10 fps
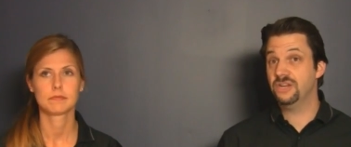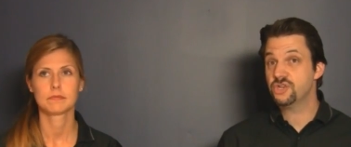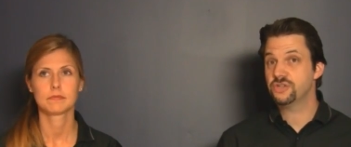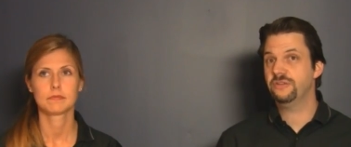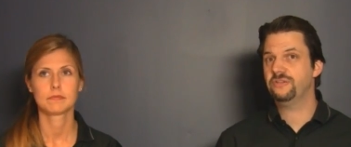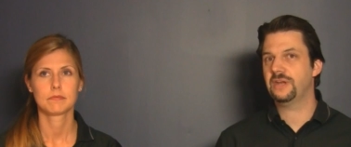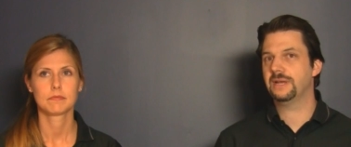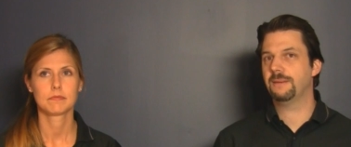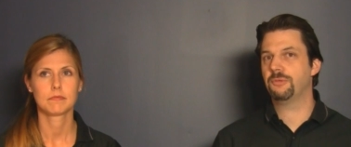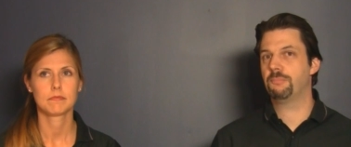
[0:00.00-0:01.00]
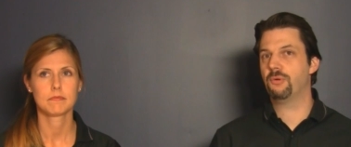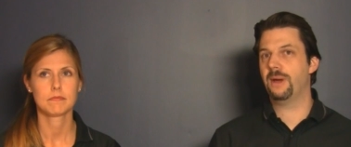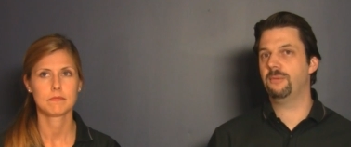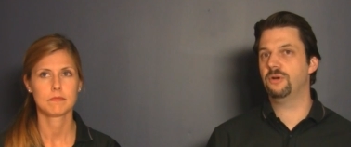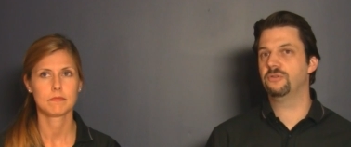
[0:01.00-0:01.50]
Speaker 1: initially setting up the
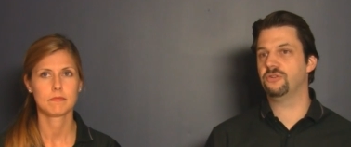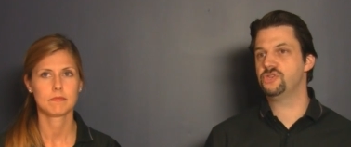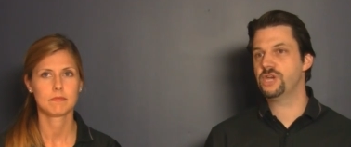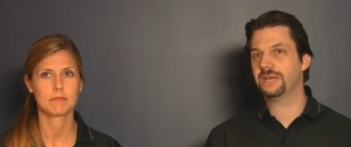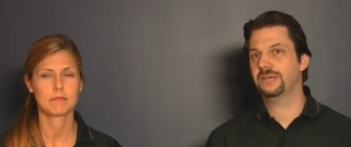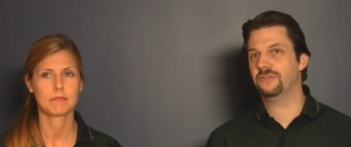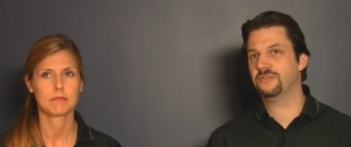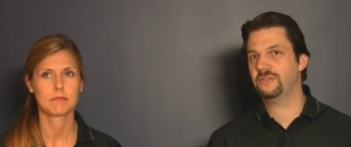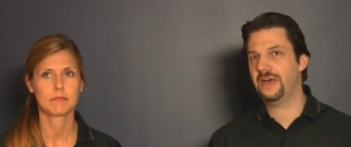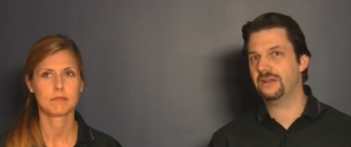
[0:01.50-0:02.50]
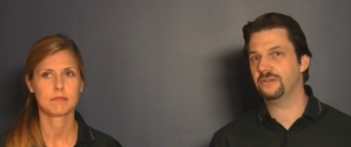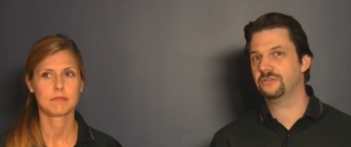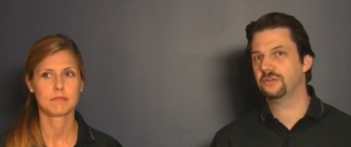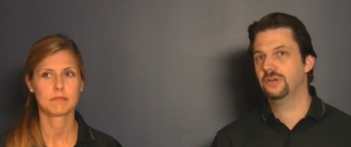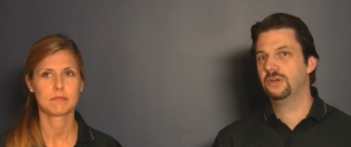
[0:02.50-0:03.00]
parameters and checking the
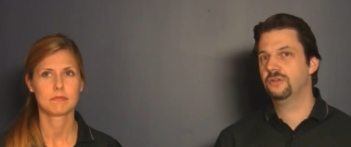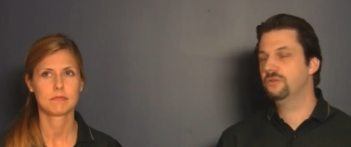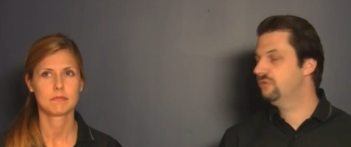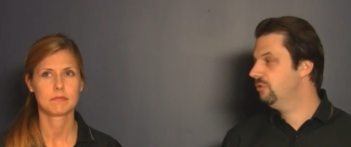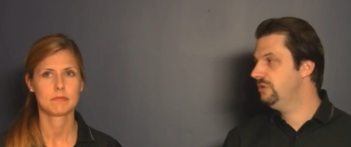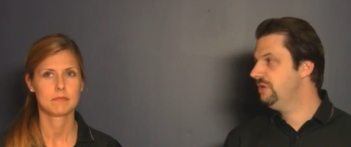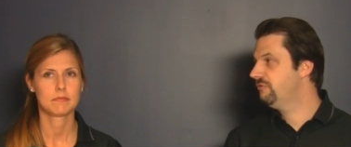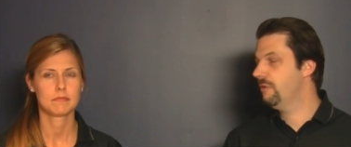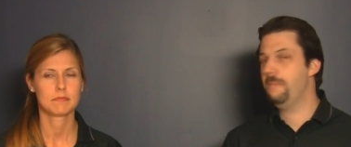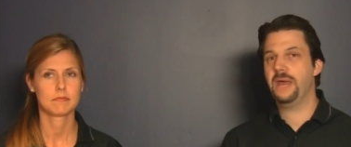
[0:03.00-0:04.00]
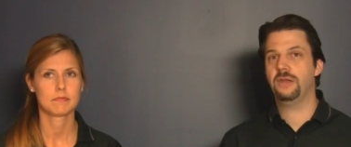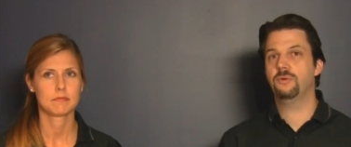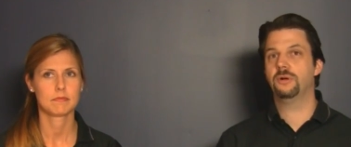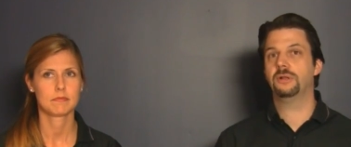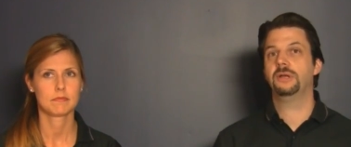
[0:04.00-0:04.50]
status, there's no need for
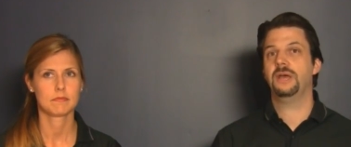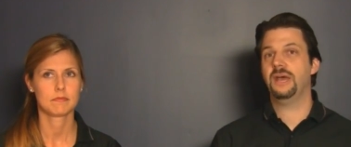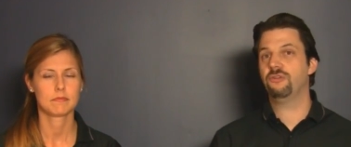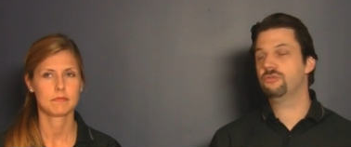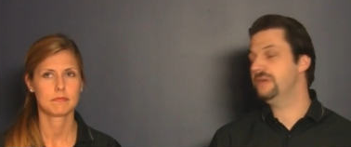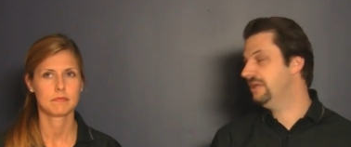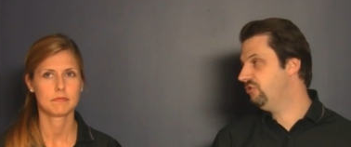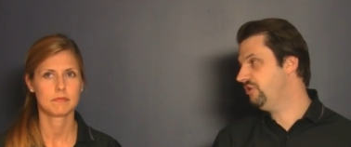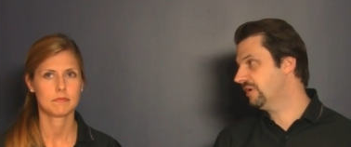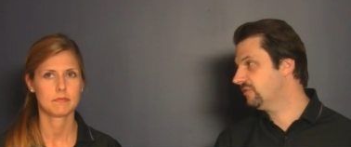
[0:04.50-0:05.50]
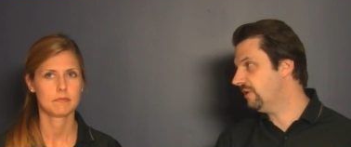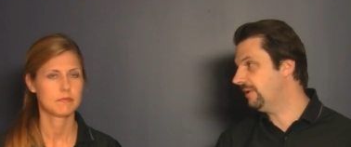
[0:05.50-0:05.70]
manual entry in G X